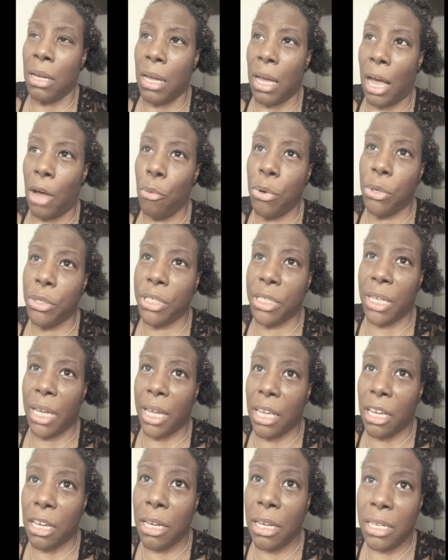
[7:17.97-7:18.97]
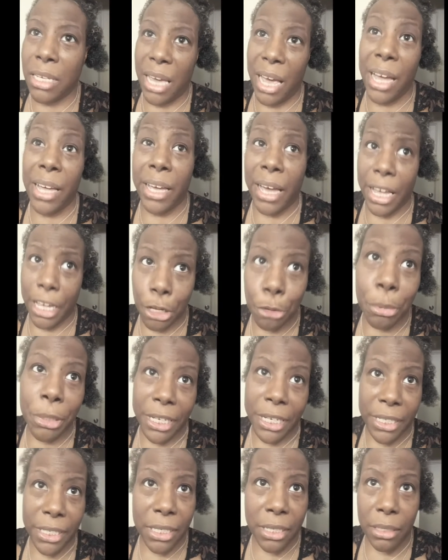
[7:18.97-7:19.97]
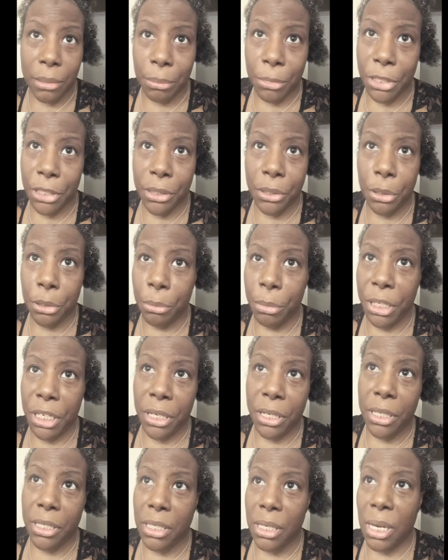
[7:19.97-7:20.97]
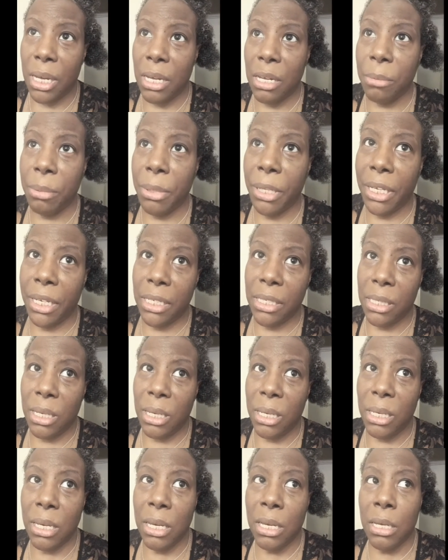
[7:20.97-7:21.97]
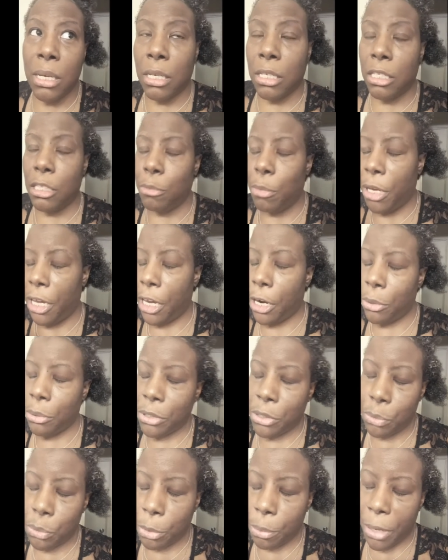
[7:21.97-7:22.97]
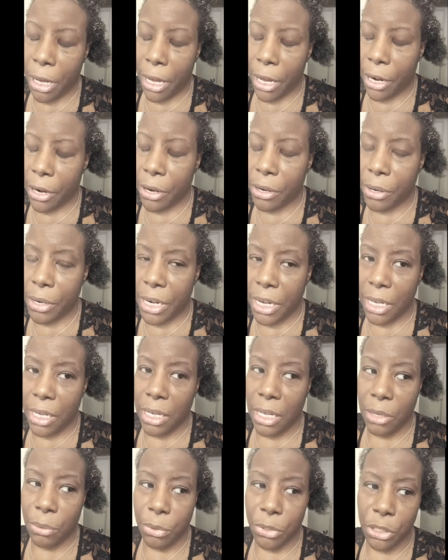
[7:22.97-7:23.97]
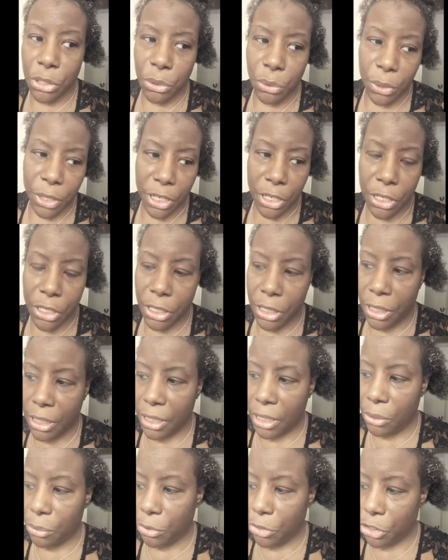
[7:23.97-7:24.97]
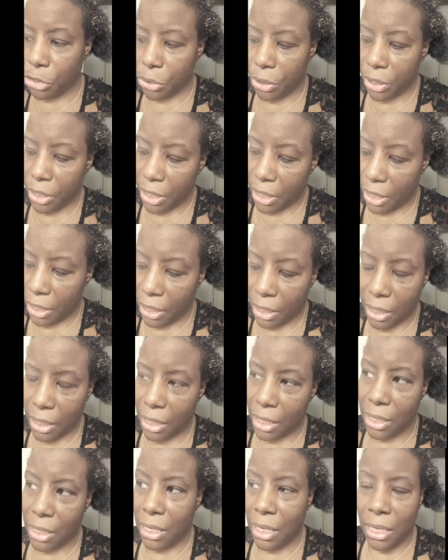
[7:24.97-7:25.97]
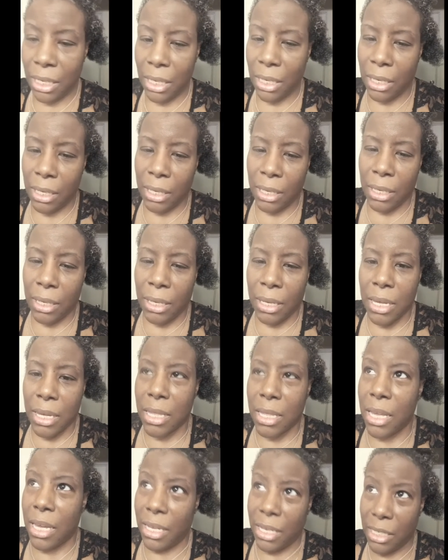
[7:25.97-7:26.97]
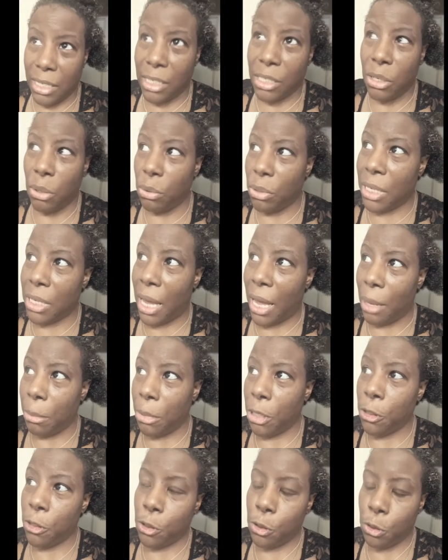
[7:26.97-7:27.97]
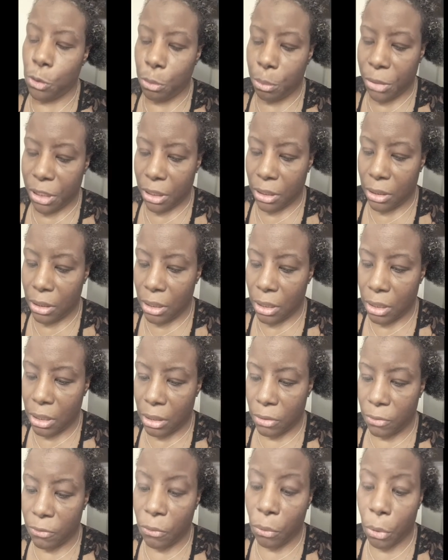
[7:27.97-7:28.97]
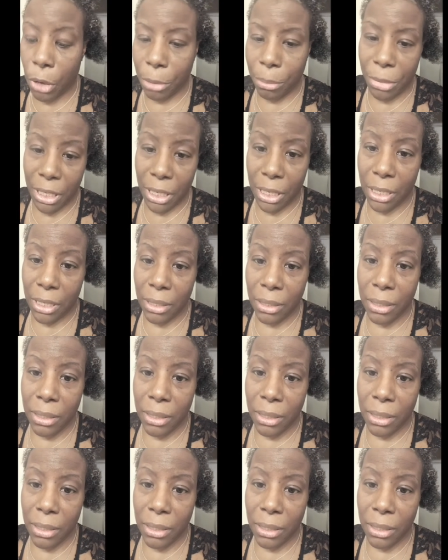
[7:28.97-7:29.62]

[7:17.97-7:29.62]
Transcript: I won't say, I got complacent. Just gonna be honest, I got complacent because my hair was repairing, it was doing good, it was strengthening, and then it's so time consuming for me,